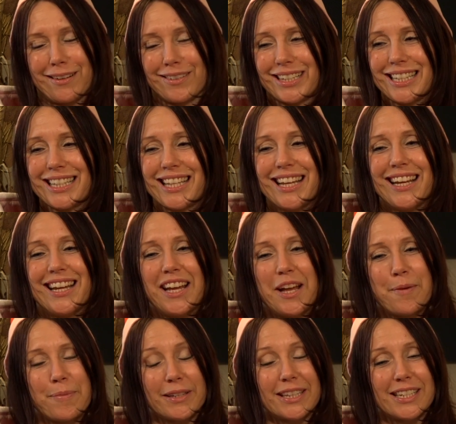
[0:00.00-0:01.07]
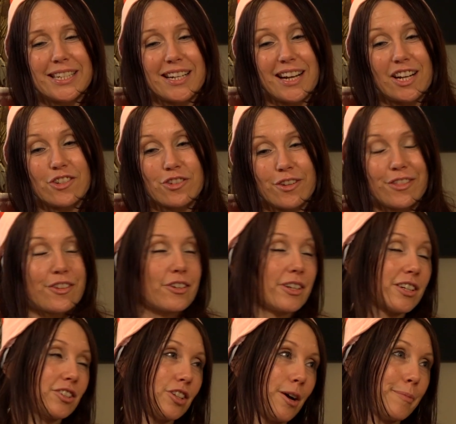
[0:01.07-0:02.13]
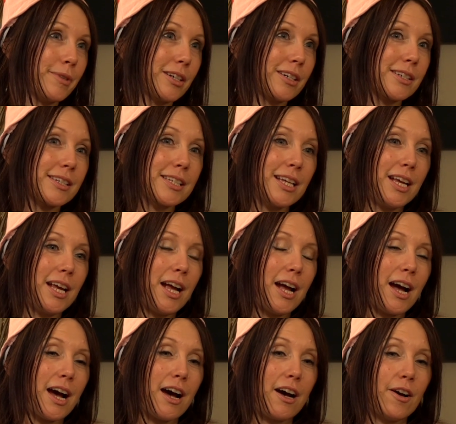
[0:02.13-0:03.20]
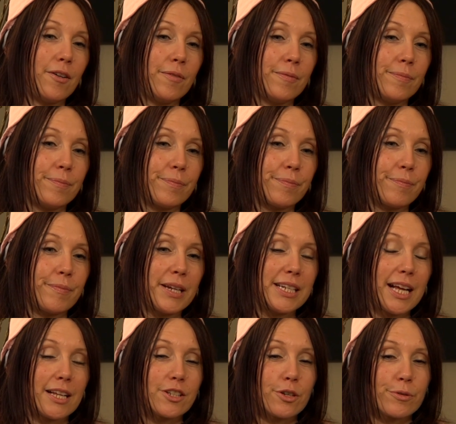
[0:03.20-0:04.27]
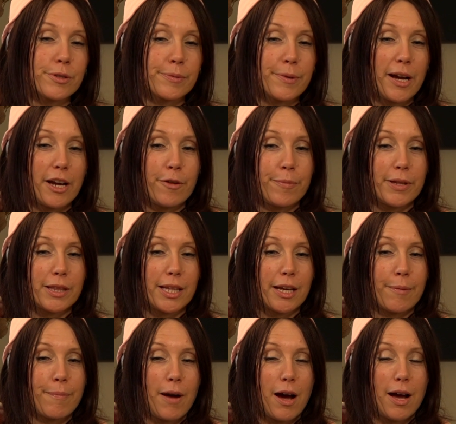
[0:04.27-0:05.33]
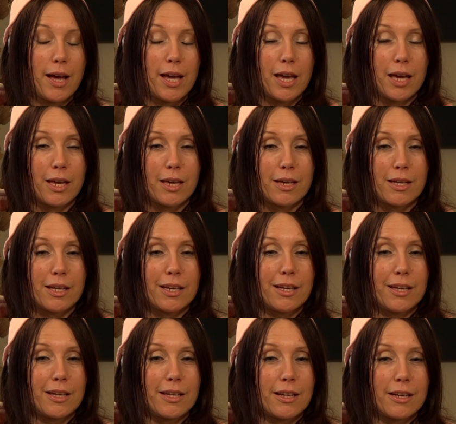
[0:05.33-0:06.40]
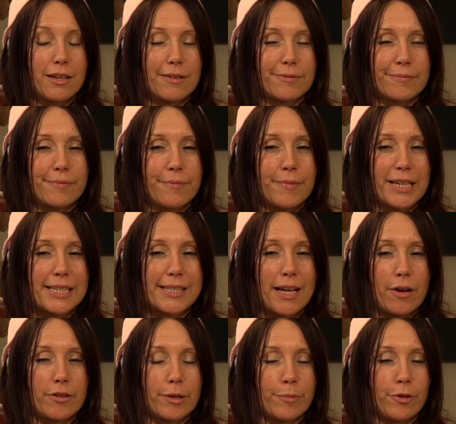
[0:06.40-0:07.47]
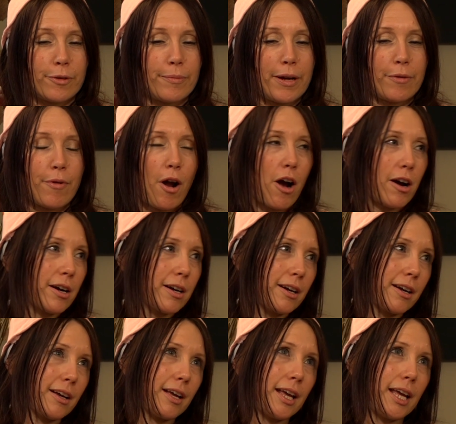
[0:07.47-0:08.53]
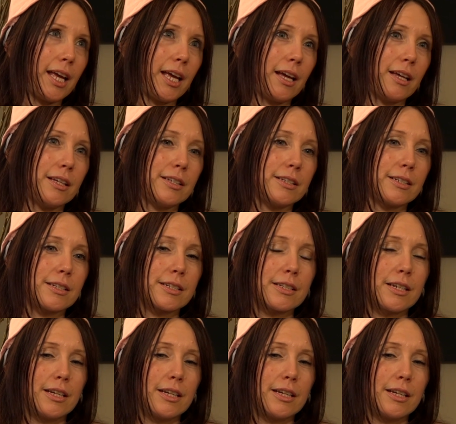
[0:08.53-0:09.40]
Spain with, but they did 130 kilometers. My dad's always kind of been like my sounding board, my rock, and